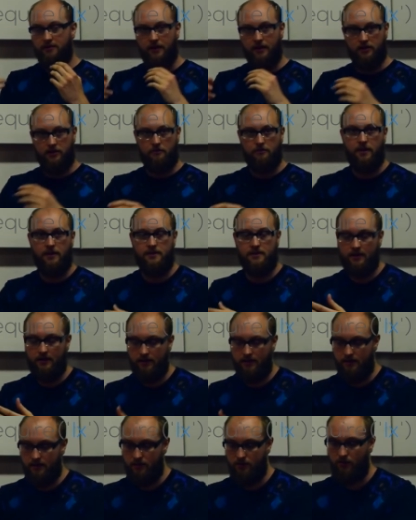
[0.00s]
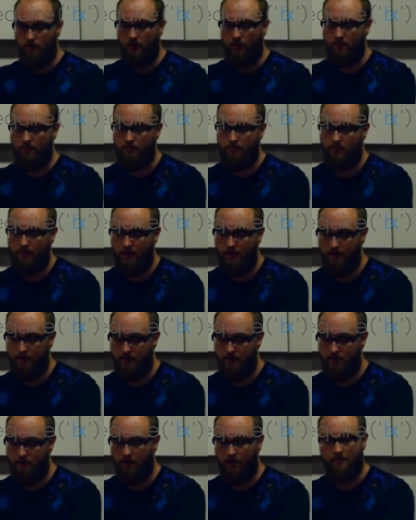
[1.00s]
and you basically describe in
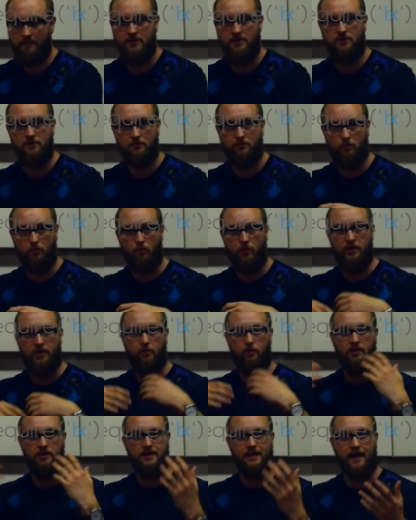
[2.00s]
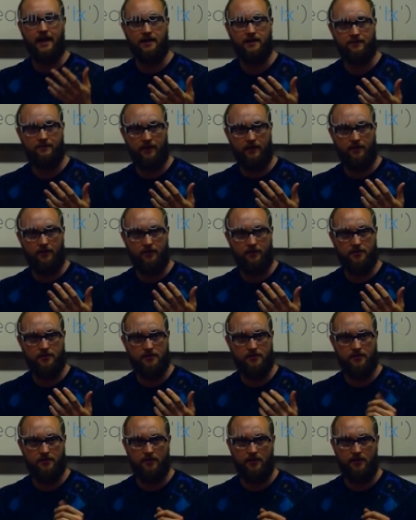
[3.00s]
these scripts when you want to activate those.